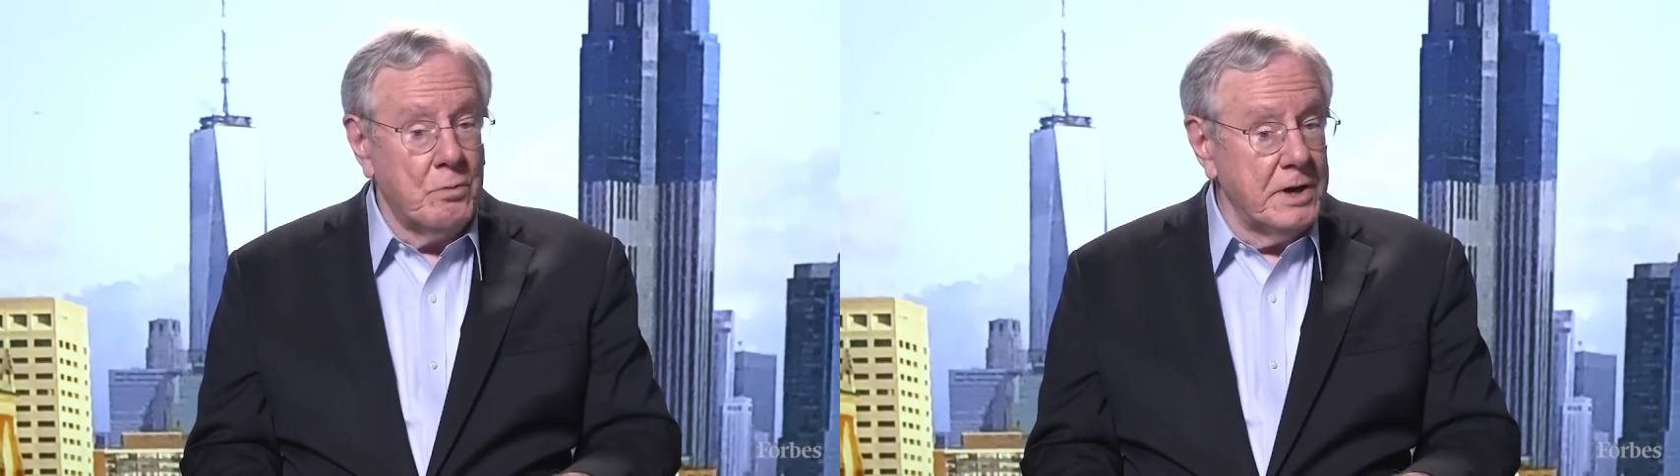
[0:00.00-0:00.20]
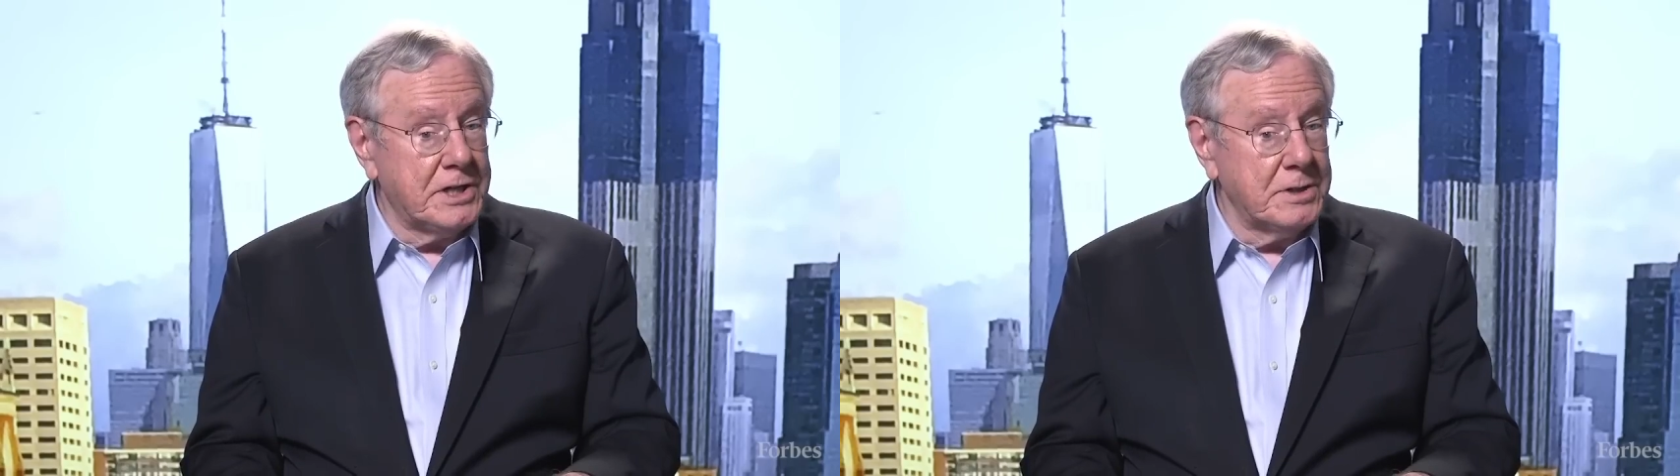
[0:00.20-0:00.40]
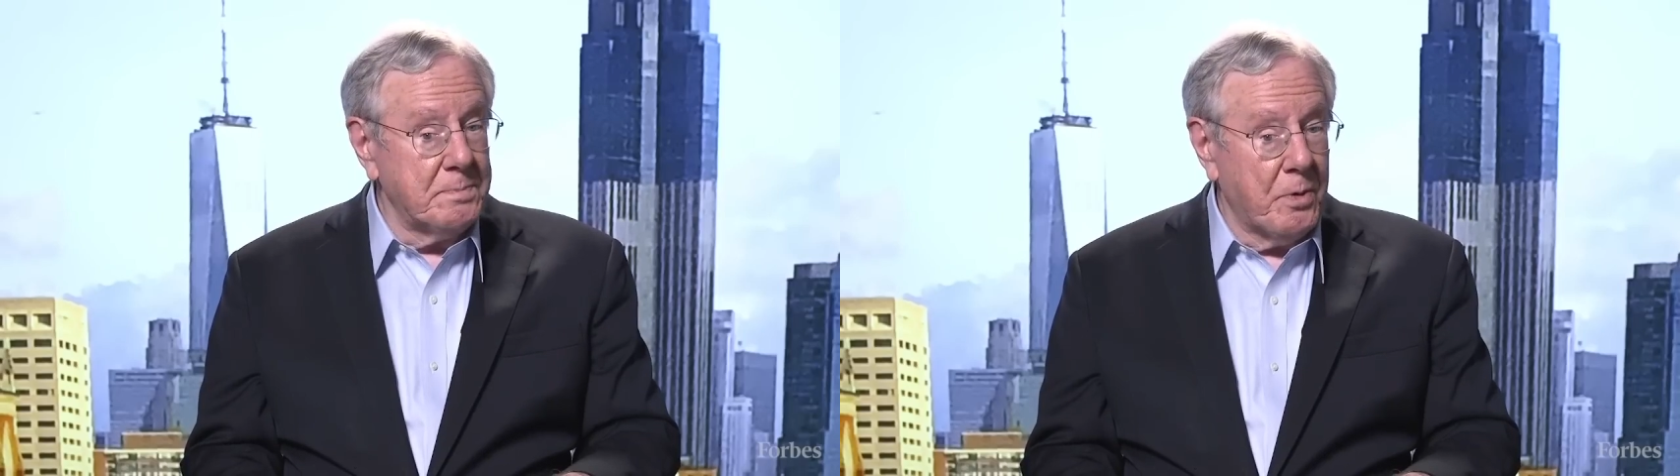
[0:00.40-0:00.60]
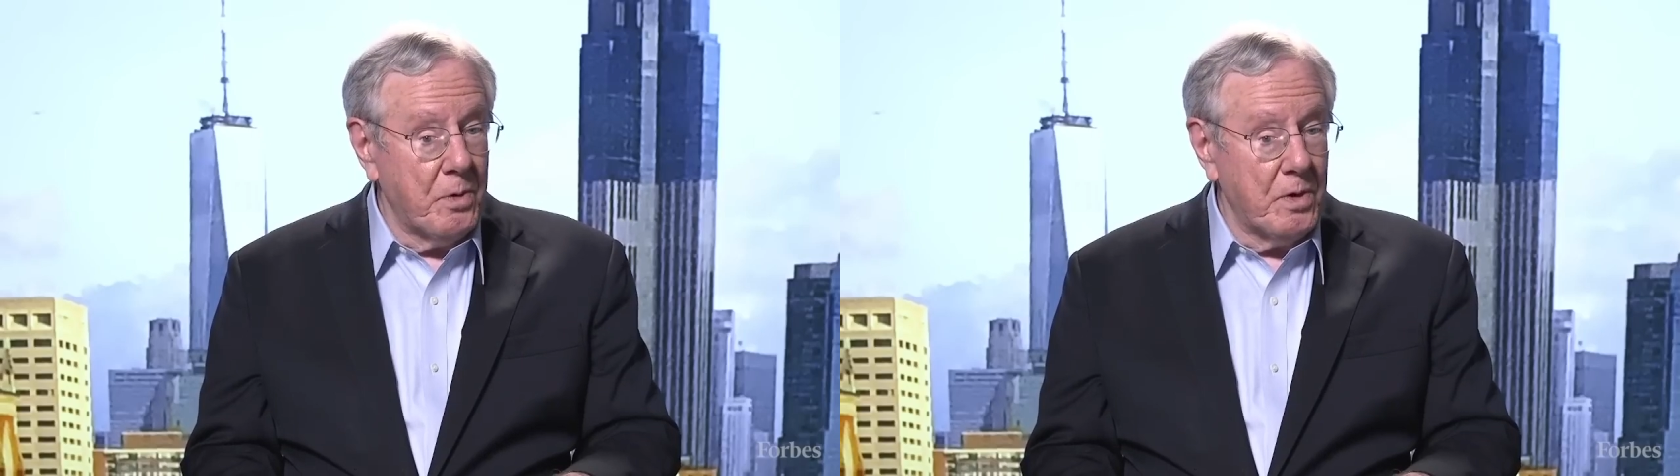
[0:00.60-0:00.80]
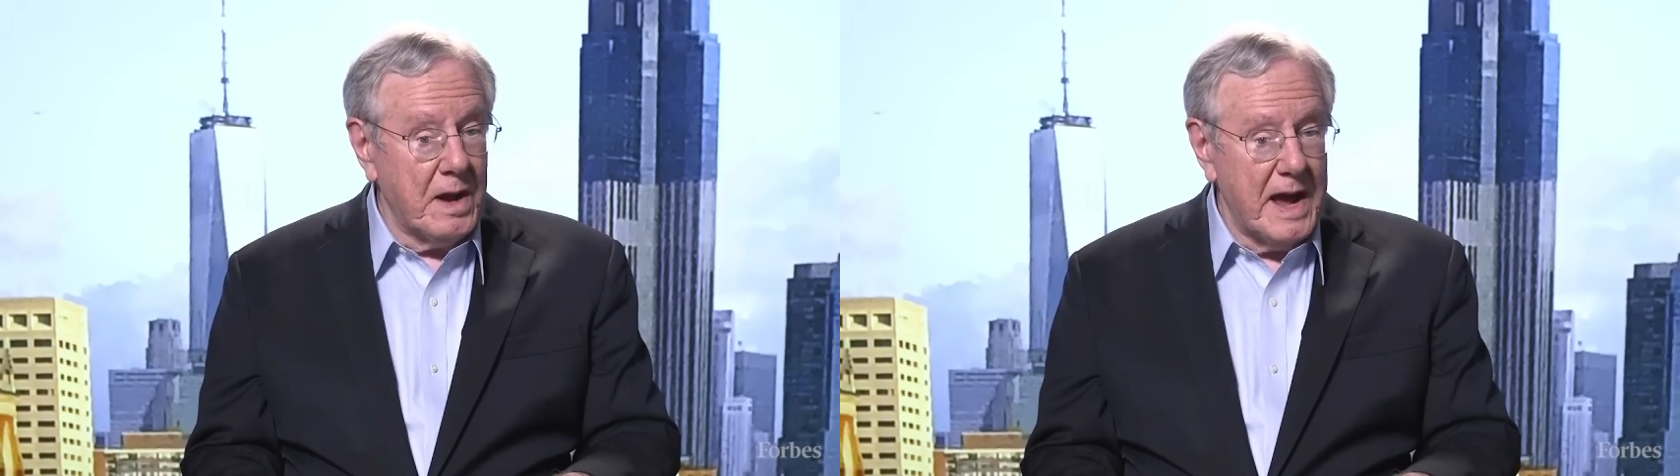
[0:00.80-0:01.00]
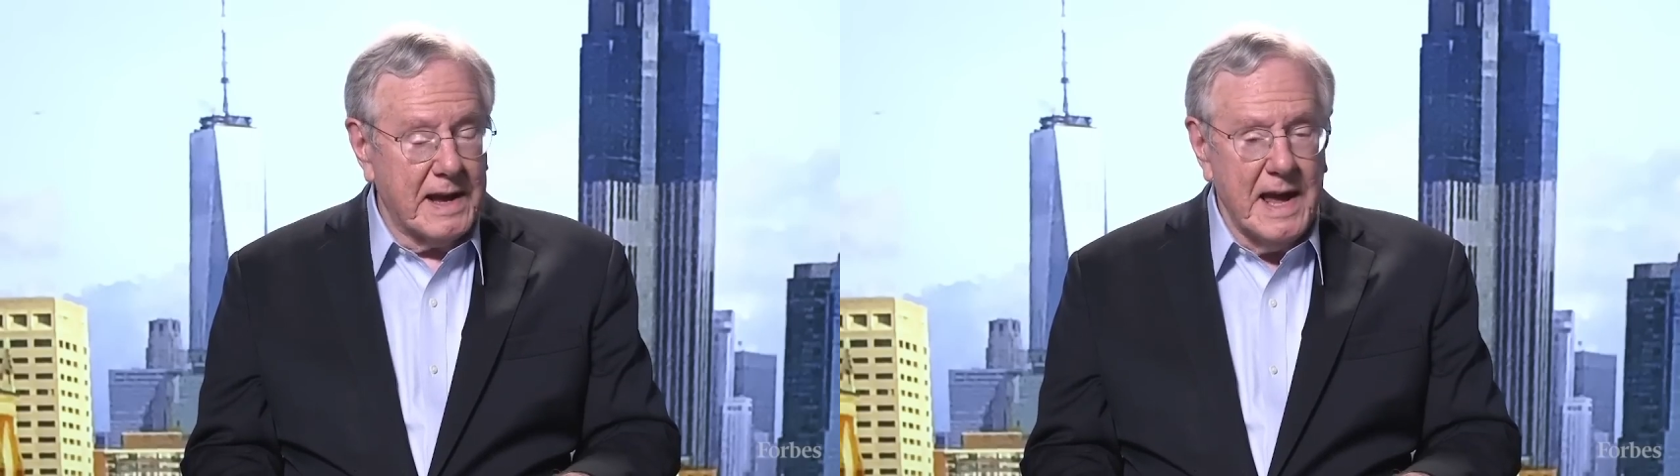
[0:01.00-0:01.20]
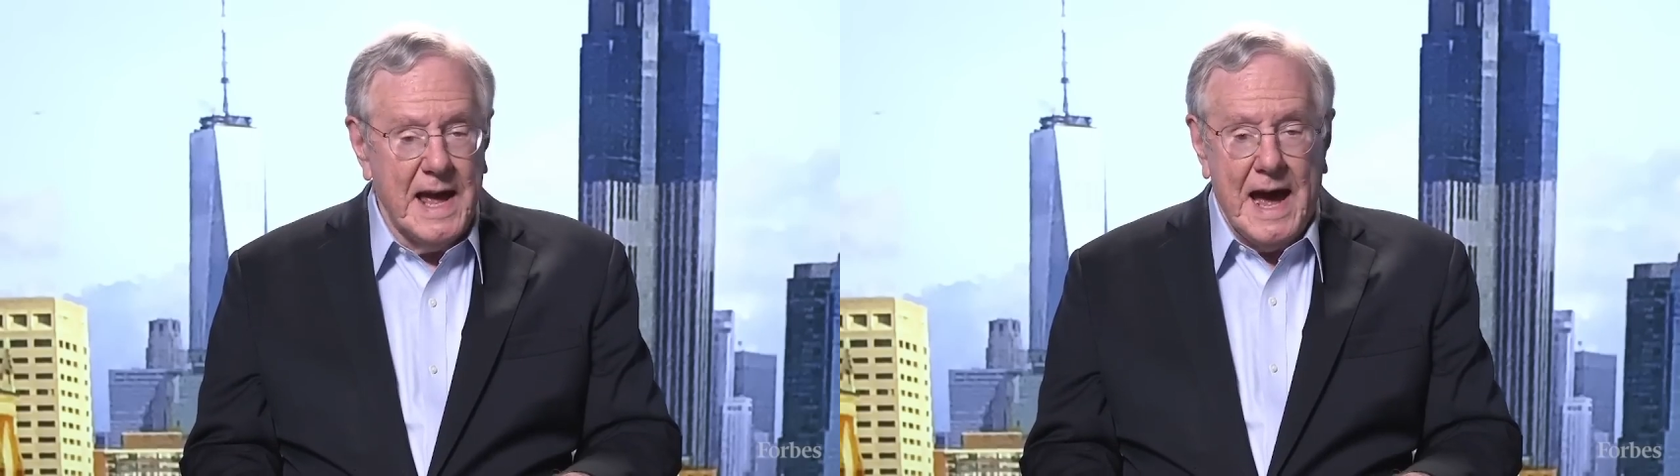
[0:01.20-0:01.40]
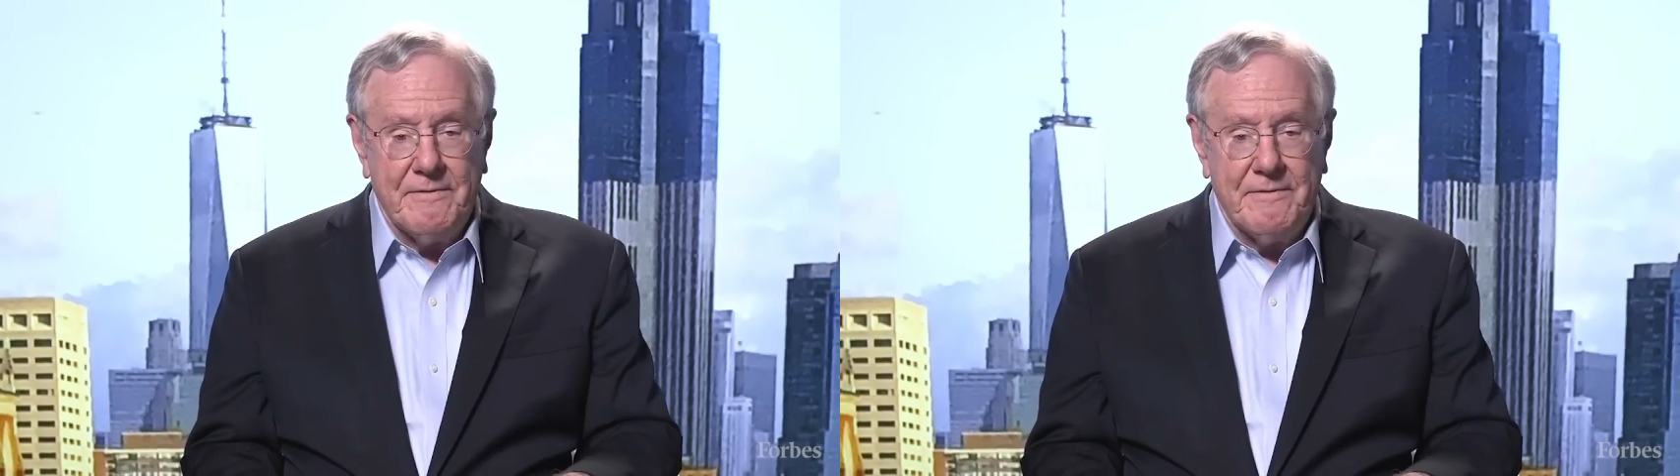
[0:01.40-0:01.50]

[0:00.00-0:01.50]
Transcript: rich and poor alike,